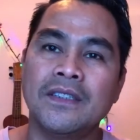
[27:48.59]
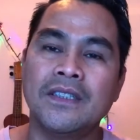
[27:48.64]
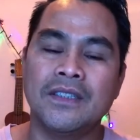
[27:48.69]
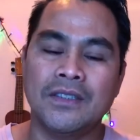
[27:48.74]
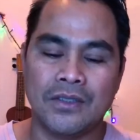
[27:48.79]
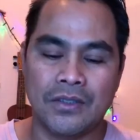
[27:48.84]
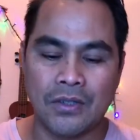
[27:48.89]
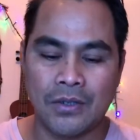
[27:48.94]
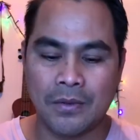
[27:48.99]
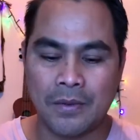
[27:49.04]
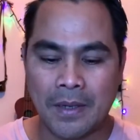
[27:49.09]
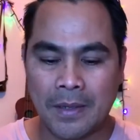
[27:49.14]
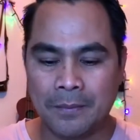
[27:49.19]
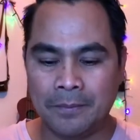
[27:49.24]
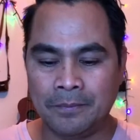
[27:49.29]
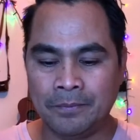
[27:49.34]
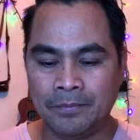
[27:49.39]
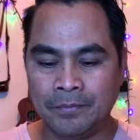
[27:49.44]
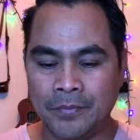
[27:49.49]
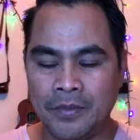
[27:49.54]
So
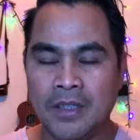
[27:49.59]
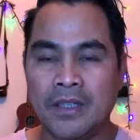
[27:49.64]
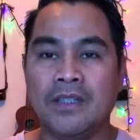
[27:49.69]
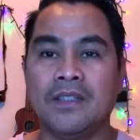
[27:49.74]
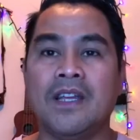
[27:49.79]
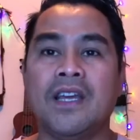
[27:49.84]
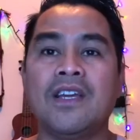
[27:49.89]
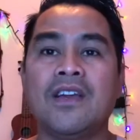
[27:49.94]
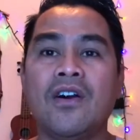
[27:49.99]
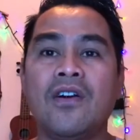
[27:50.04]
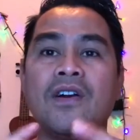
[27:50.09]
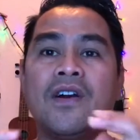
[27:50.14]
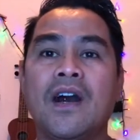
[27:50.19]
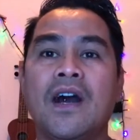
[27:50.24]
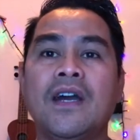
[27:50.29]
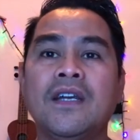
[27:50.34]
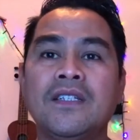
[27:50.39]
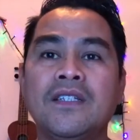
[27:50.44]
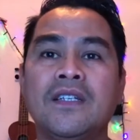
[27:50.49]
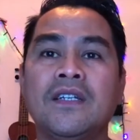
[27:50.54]
there you go,
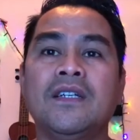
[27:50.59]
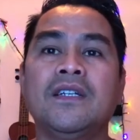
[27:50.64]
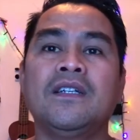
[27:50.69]
guys.